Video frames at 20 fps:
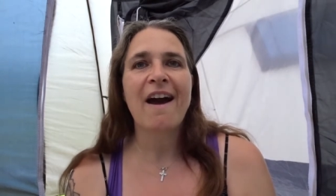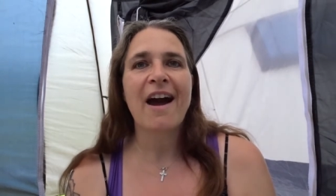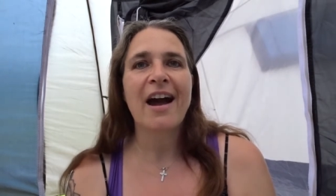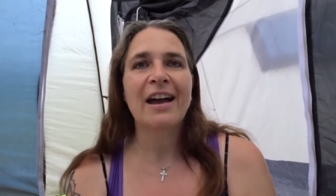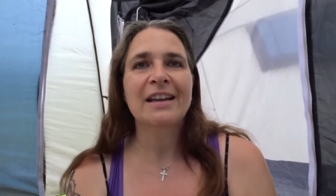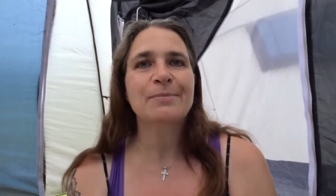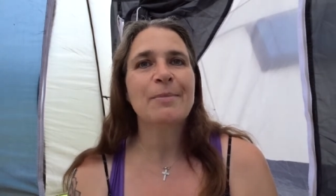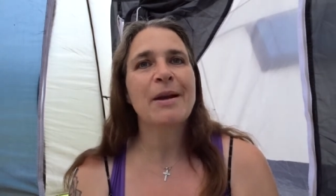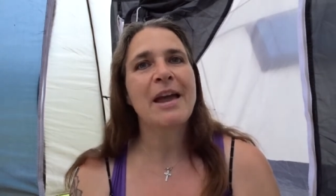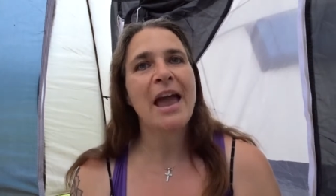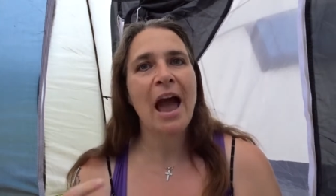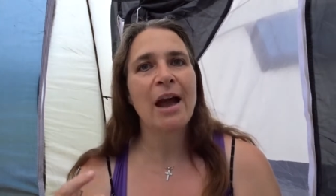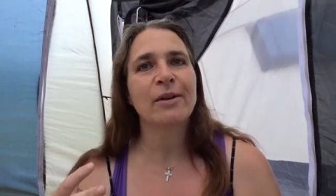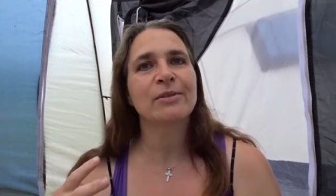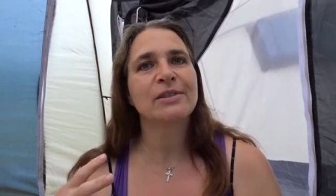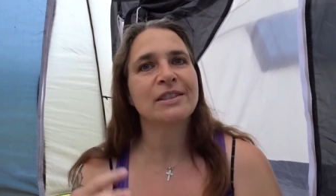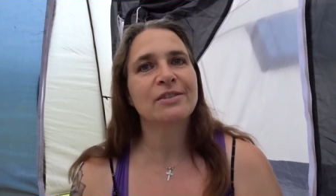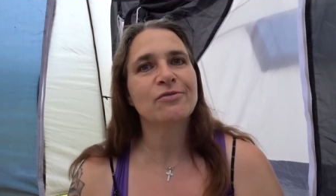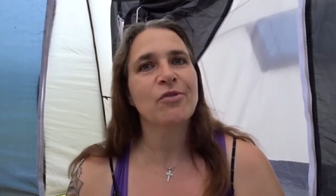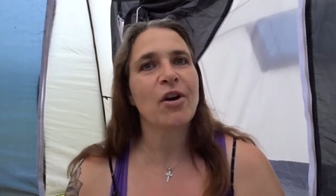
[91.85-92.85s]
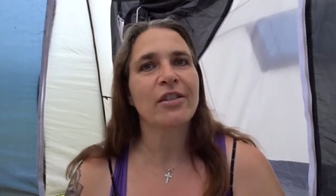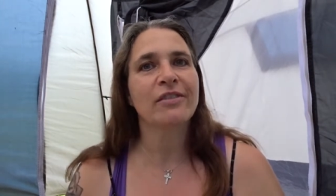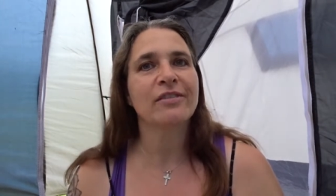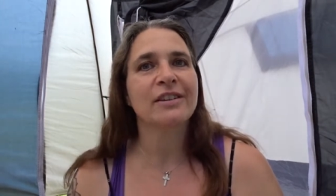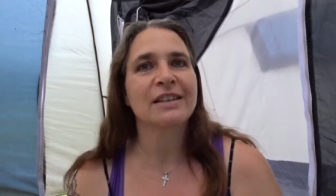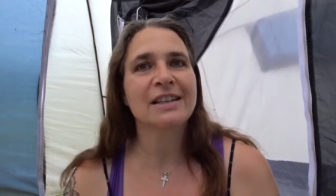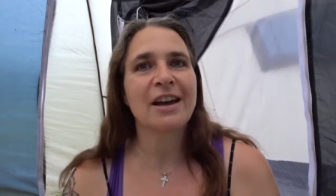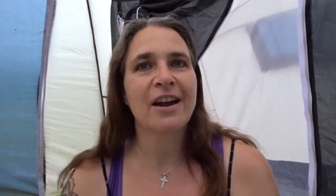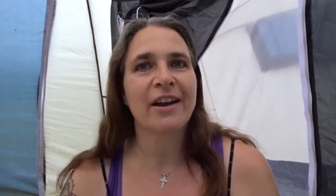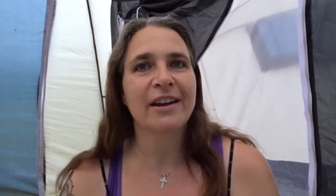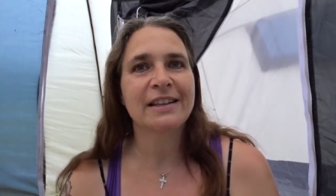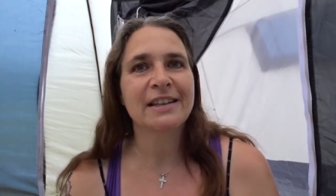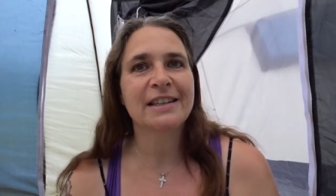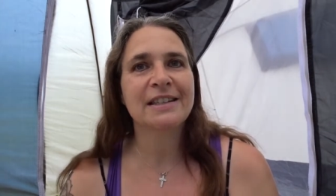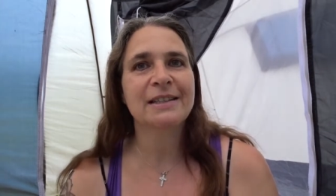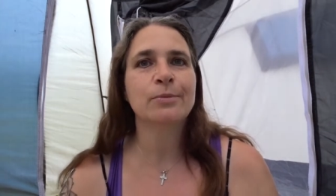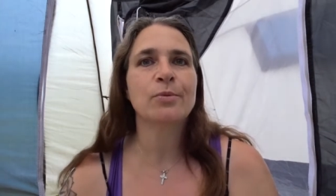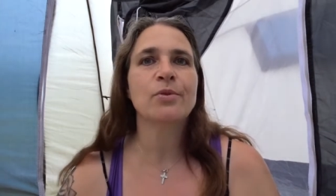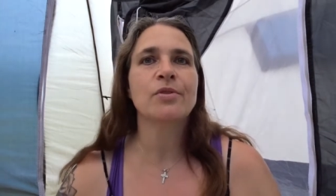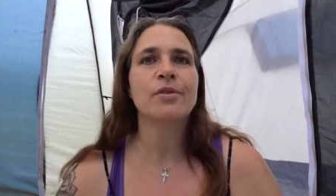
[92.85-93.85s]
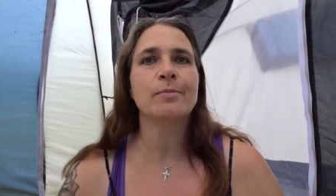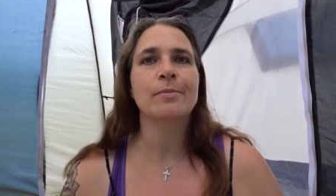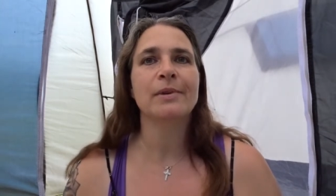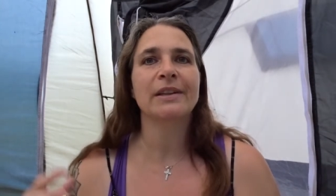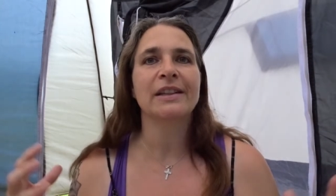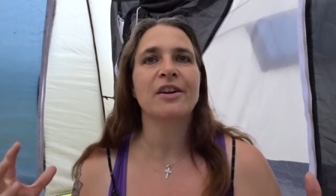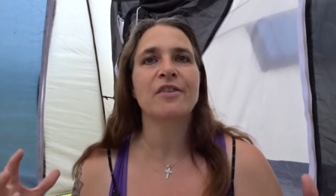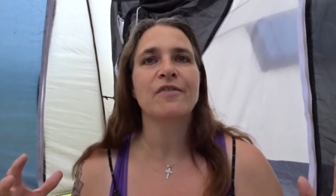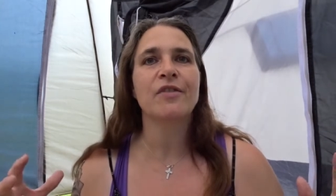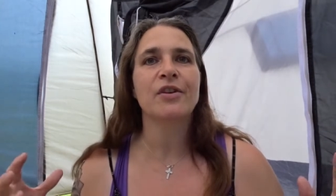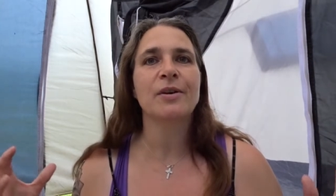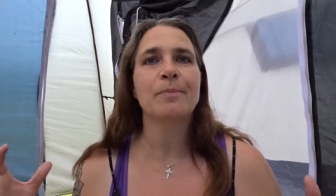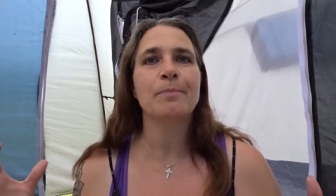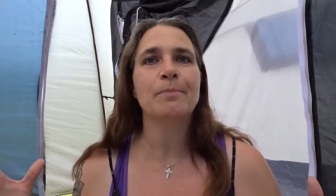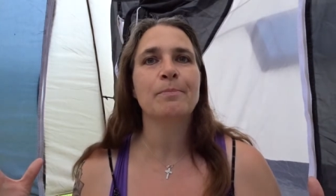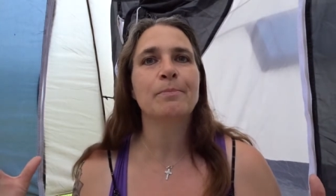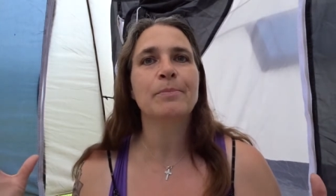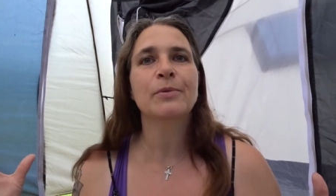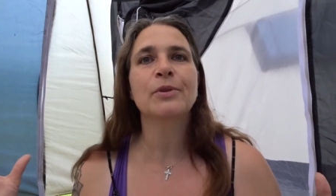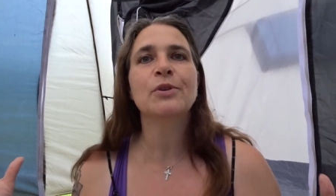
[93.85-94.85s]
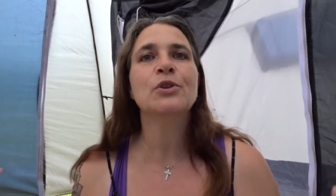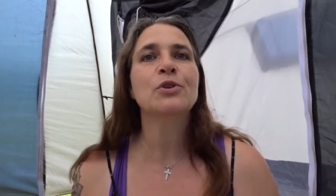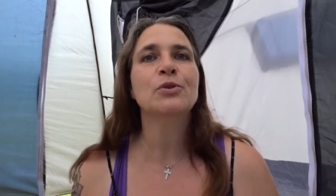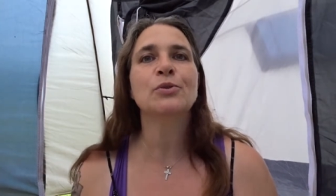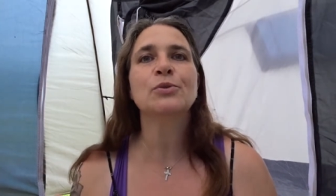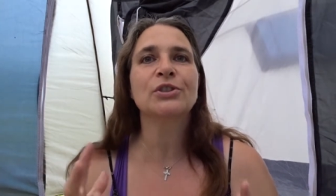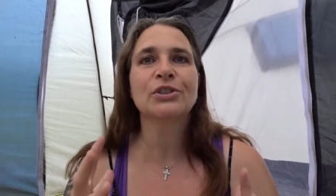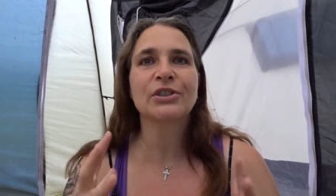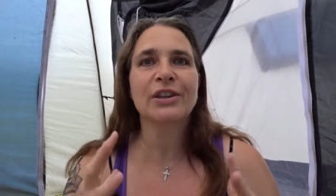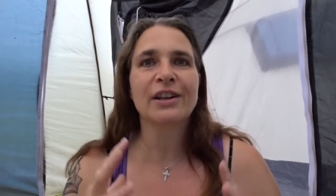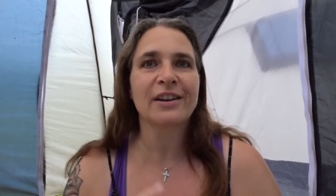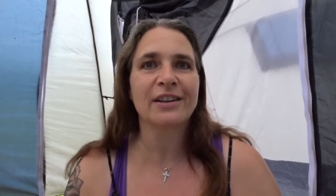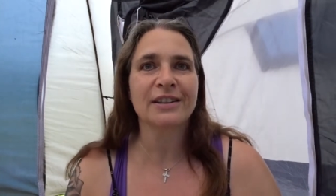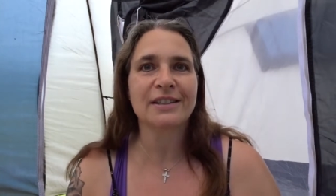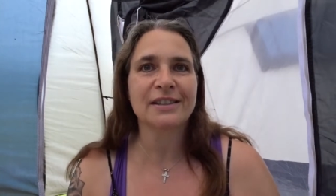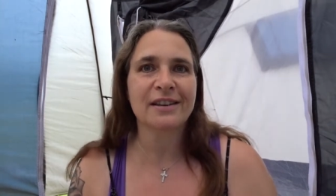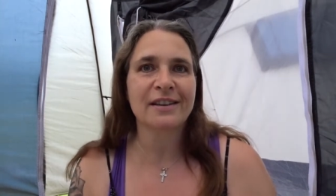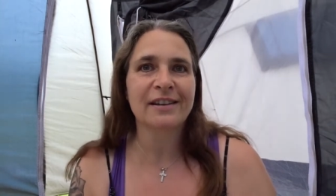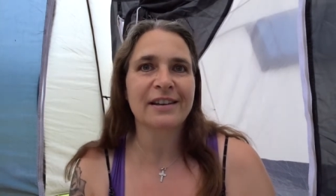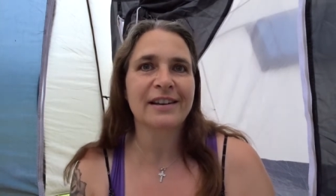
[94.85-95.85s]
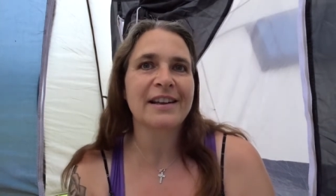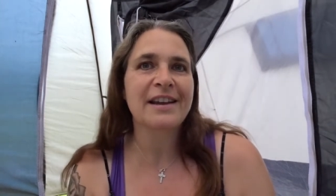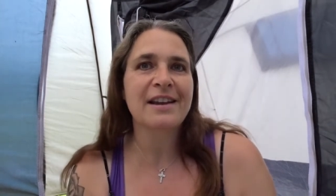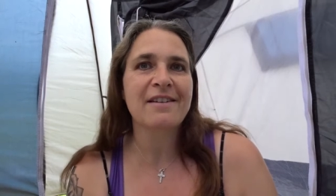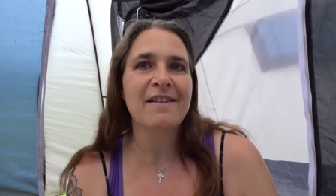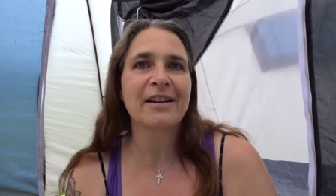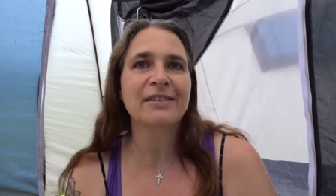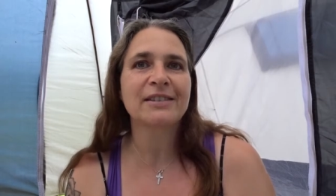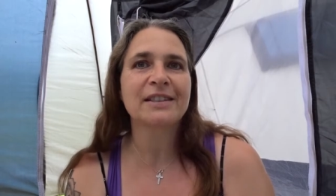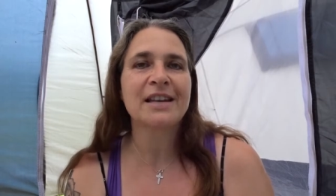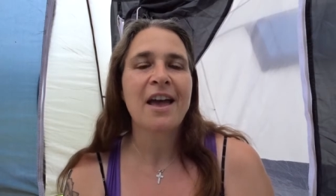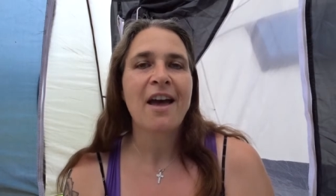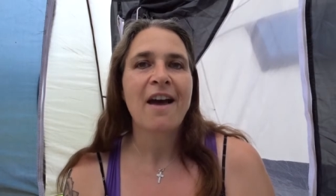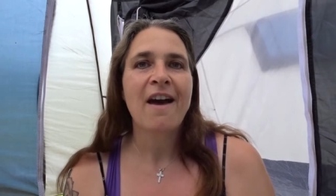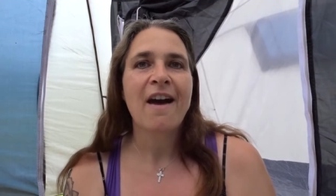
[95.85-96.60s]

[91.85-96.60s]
as my house is rather untidy as we're in the middle of a huge clutter clear out